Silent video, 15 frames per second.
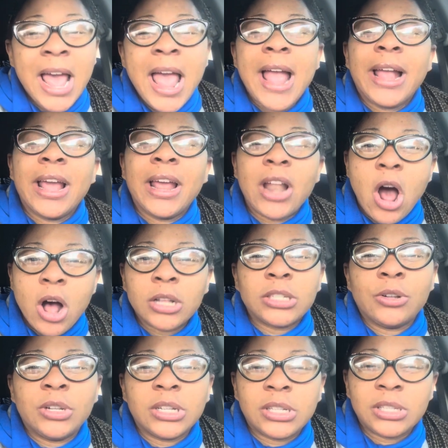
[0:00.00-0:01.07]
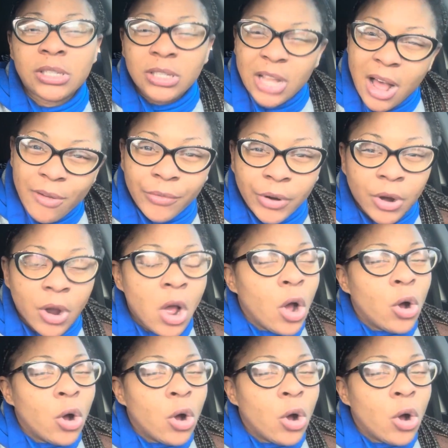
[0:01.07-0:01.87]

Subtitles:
and can also discover